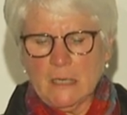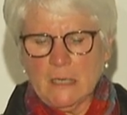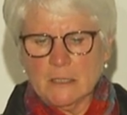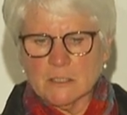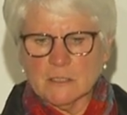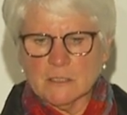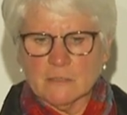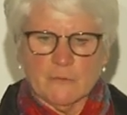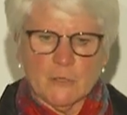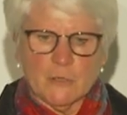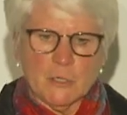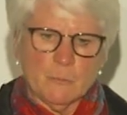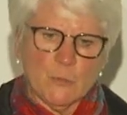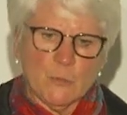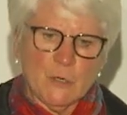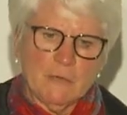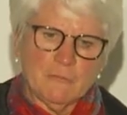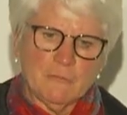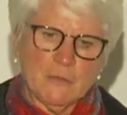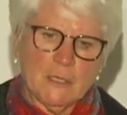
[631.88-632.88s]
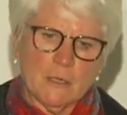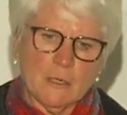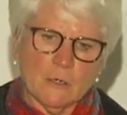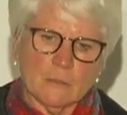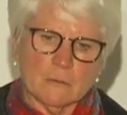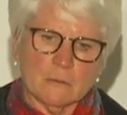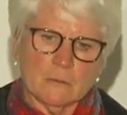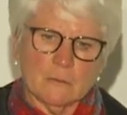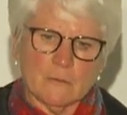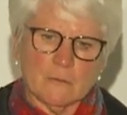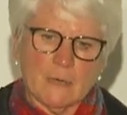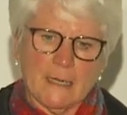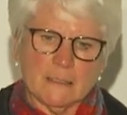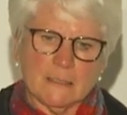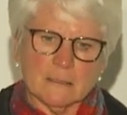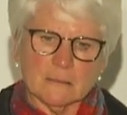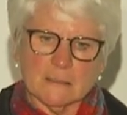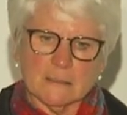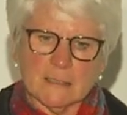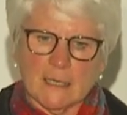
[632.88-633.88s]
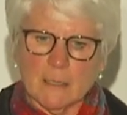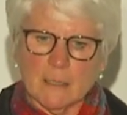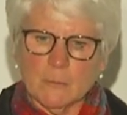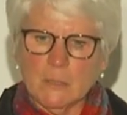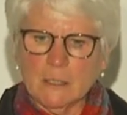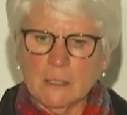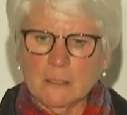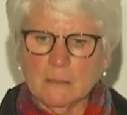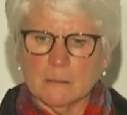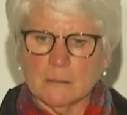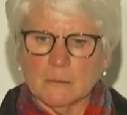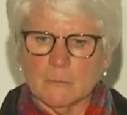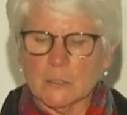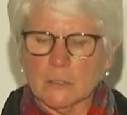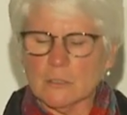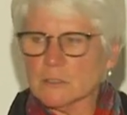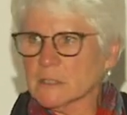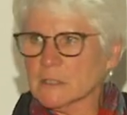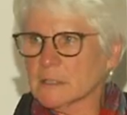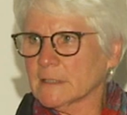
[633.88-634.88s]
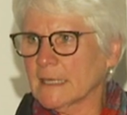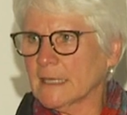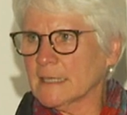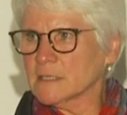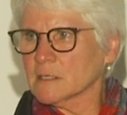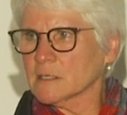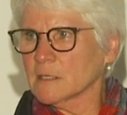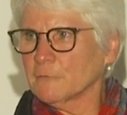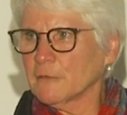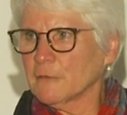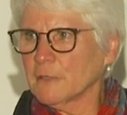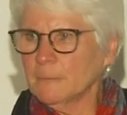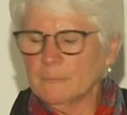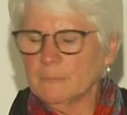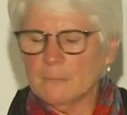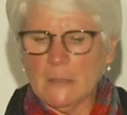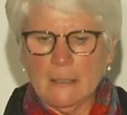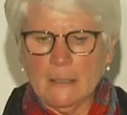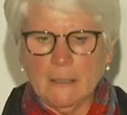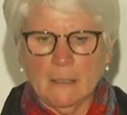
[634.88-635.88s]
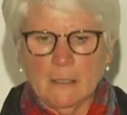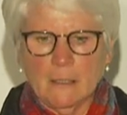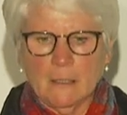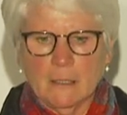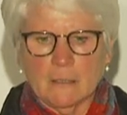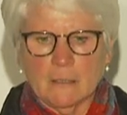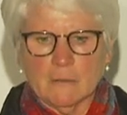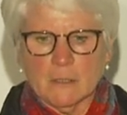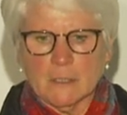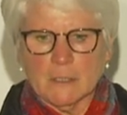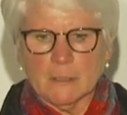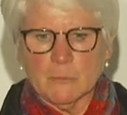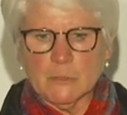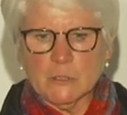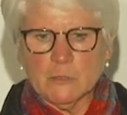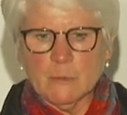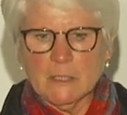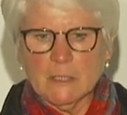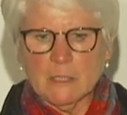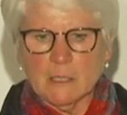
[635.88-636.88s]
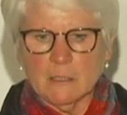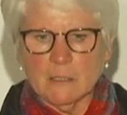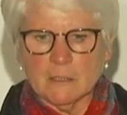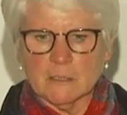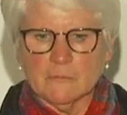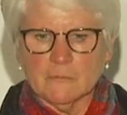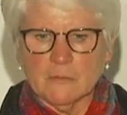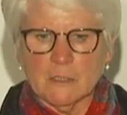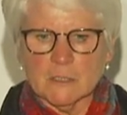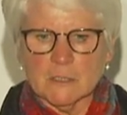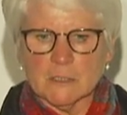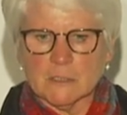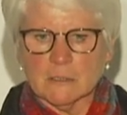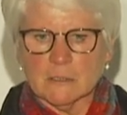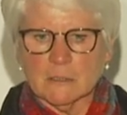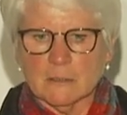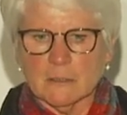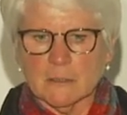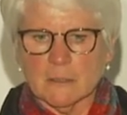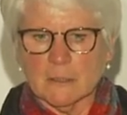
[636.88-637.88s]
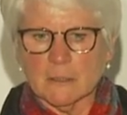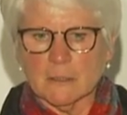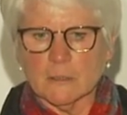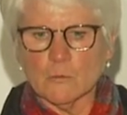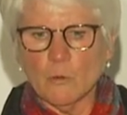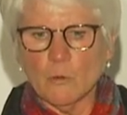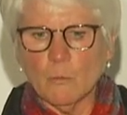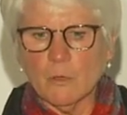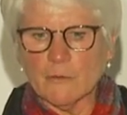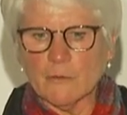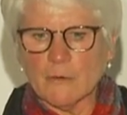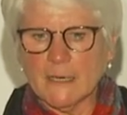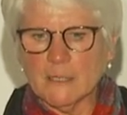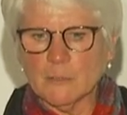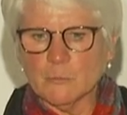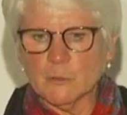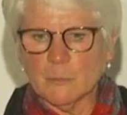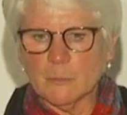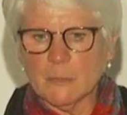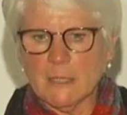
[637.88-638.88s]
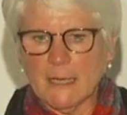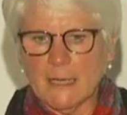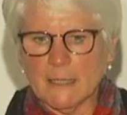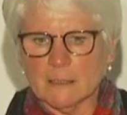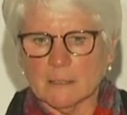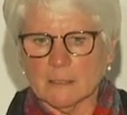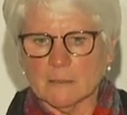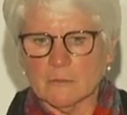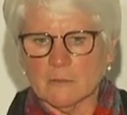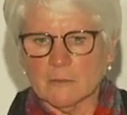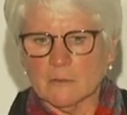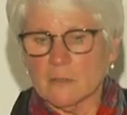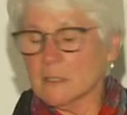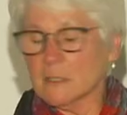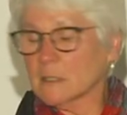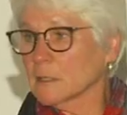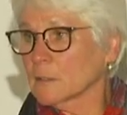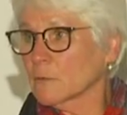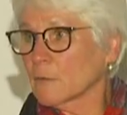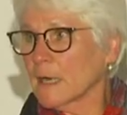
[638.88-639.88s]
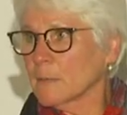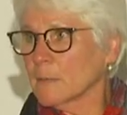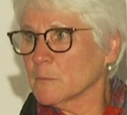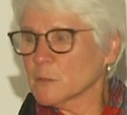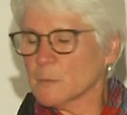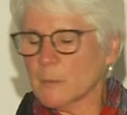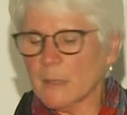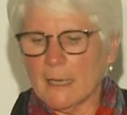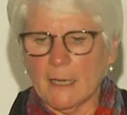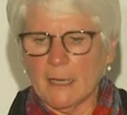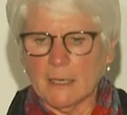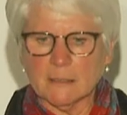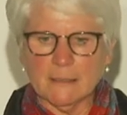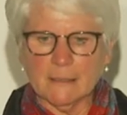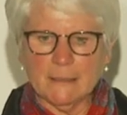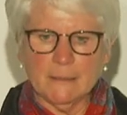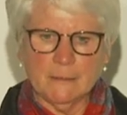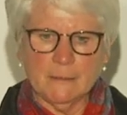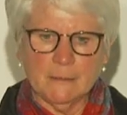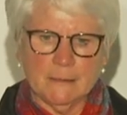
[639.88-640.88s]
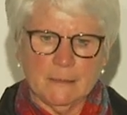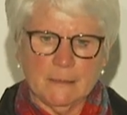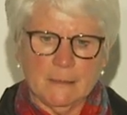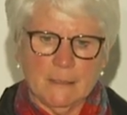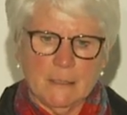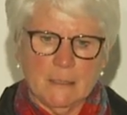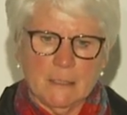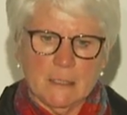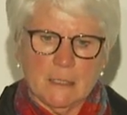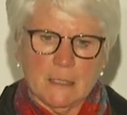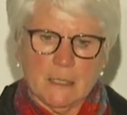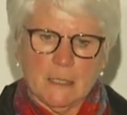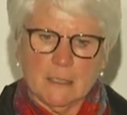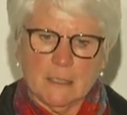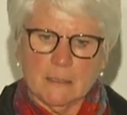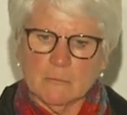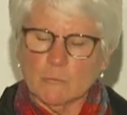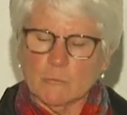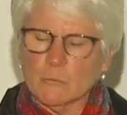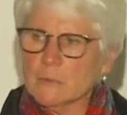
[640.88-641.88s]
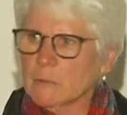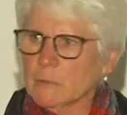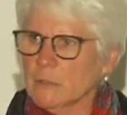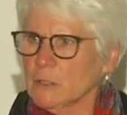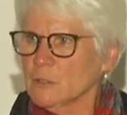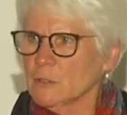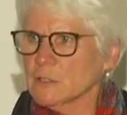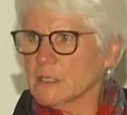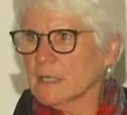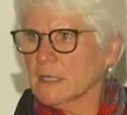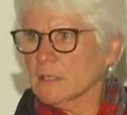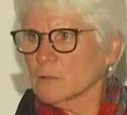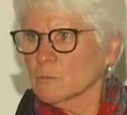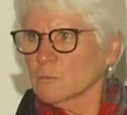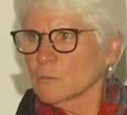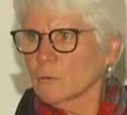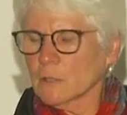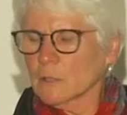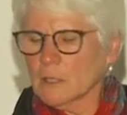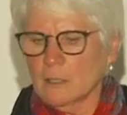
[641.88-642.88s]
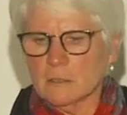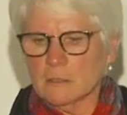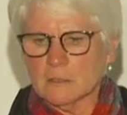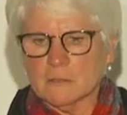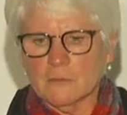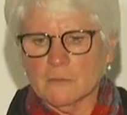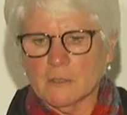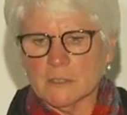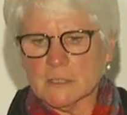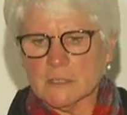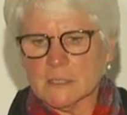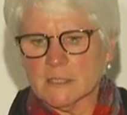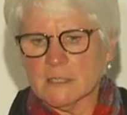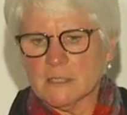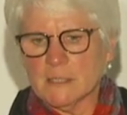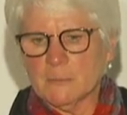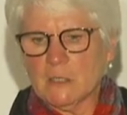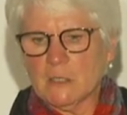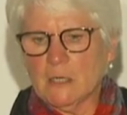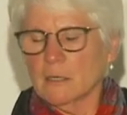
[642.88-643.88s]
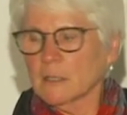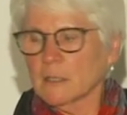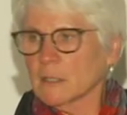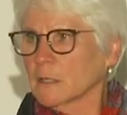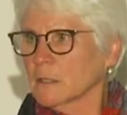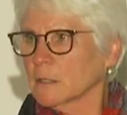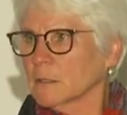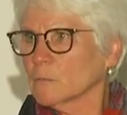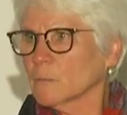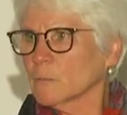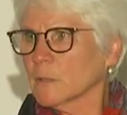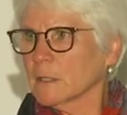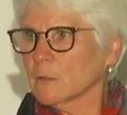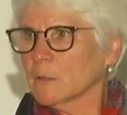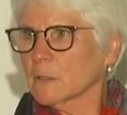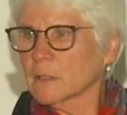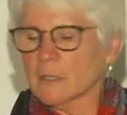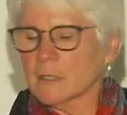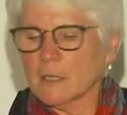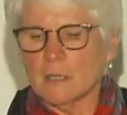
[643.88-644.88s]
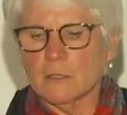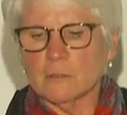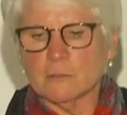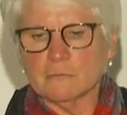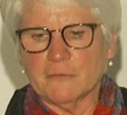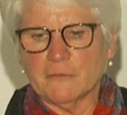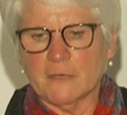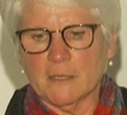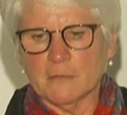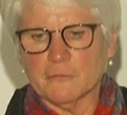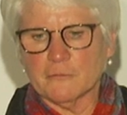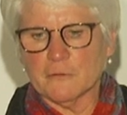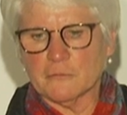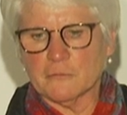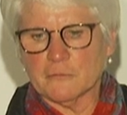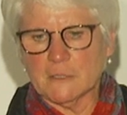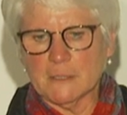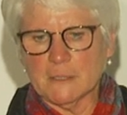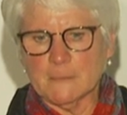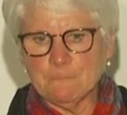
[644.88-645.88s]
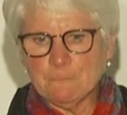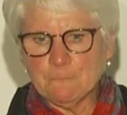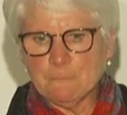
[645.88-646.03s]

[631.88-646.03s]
Just very briefly on rate and timing, because it does differ between cultivars. A normal rate would be 830 grams per hectare, and we use that on all cultivars except Gala, where you can go to 550.